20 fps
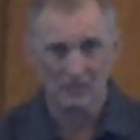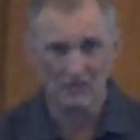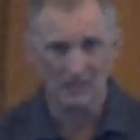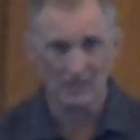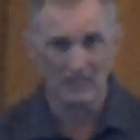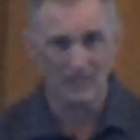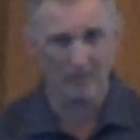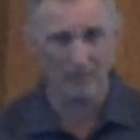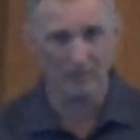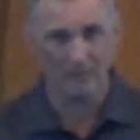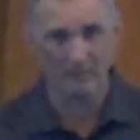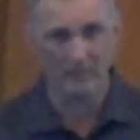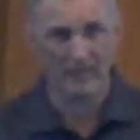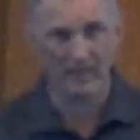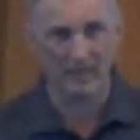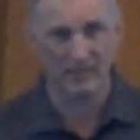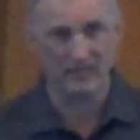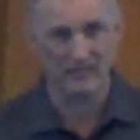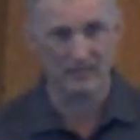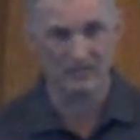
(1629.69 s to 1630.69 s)
Just a couple of
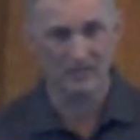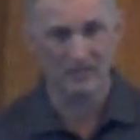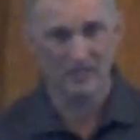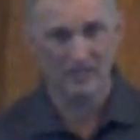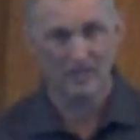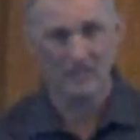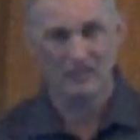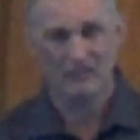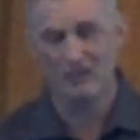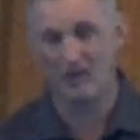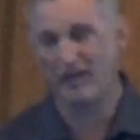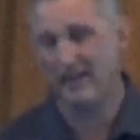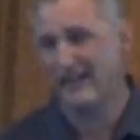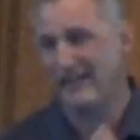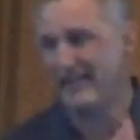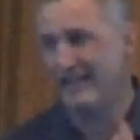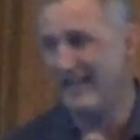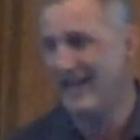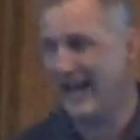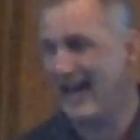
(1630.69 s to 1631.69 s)
minutes. So
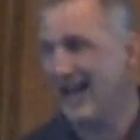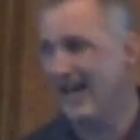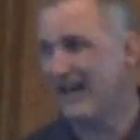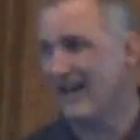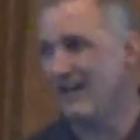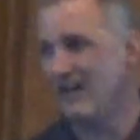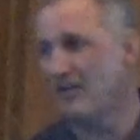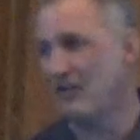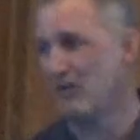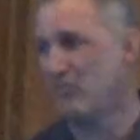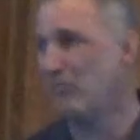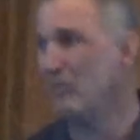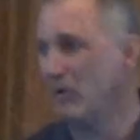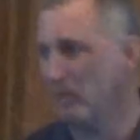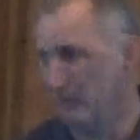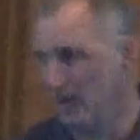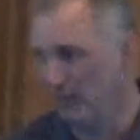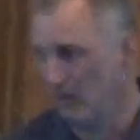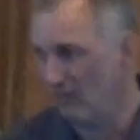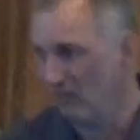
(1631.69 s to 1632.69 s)
I had another
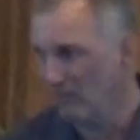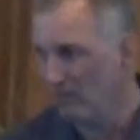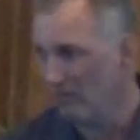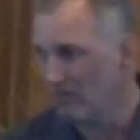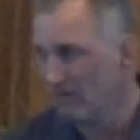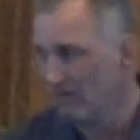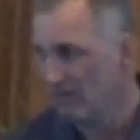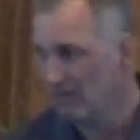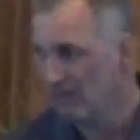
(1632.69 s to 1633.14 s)
boo-boo.